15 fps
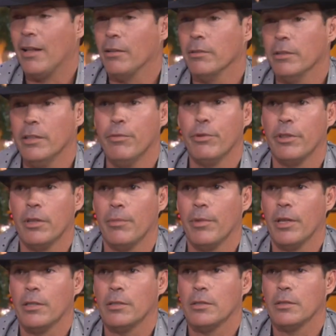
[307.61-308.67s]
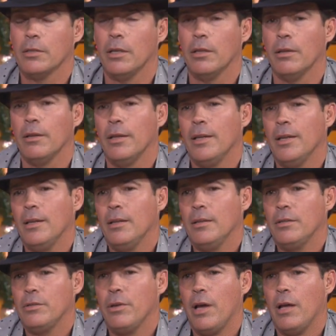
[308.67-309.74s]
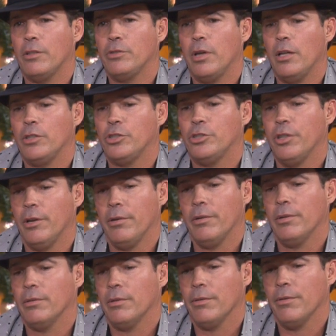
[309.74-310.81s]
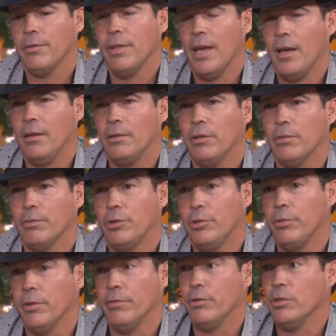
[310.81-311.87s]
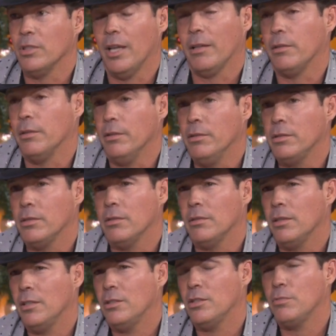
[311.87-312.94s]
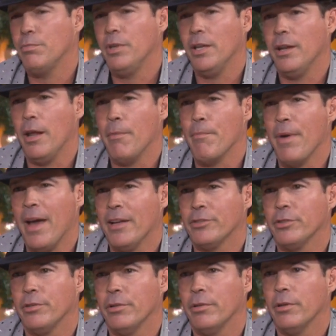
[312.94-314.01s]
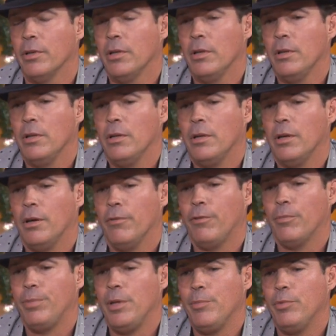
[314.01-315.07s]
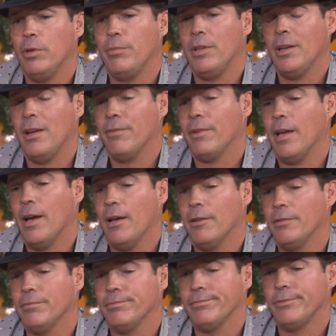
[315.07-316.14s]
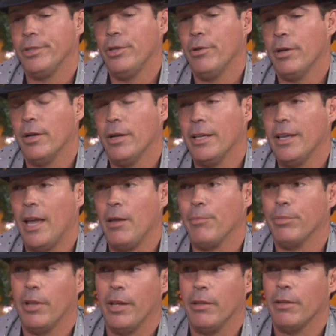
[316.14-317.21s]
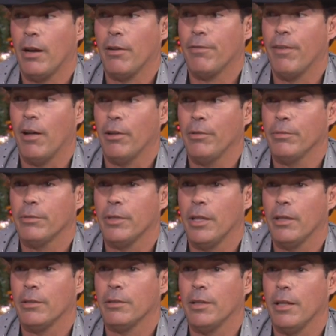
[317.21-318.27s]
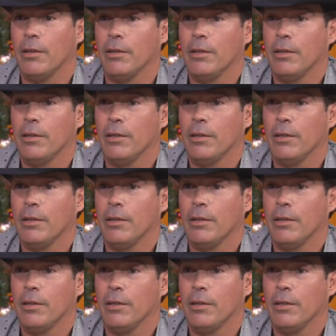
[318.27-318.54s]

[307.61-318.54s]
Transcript: to live with MS. And mm -hmm. so I try to share that, you know, through interviews like this and, mm -hmm. and mm-hmm. just be an ambassador mm -hmm. uh, for people. I mean, I've got, you know, a game plan that I follow that, that